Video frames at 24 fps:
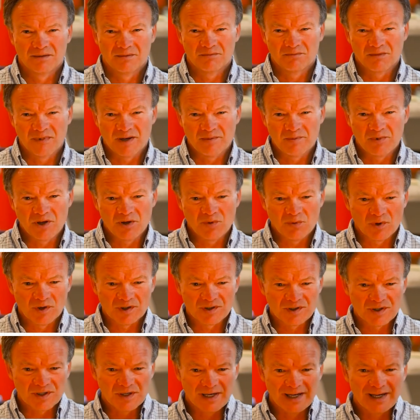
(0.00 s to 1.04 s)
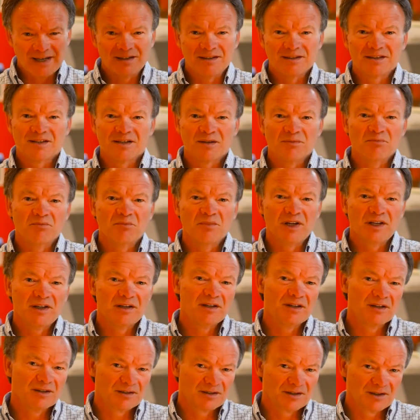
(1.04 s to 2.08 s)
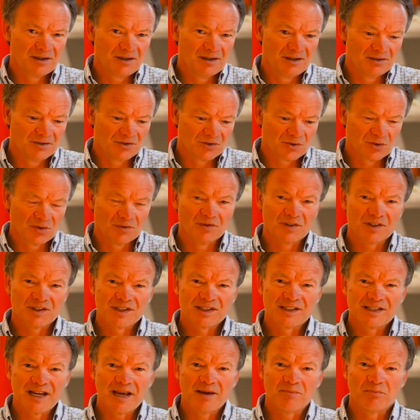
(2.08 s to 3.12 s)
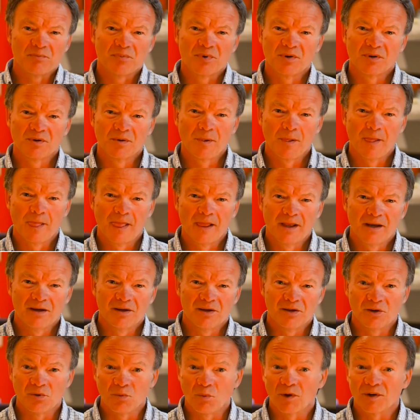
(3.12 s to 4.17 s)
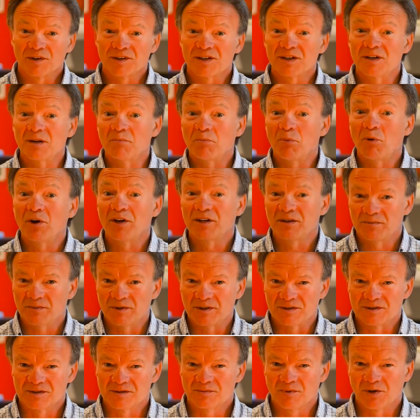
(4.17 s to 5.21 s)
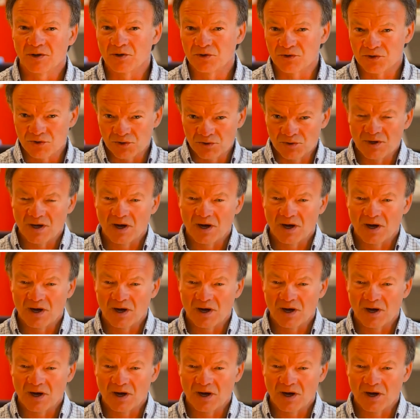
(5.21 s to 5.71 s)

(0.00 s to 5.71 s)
Maybe you want an intermediary sort of a step. You want an appointment because you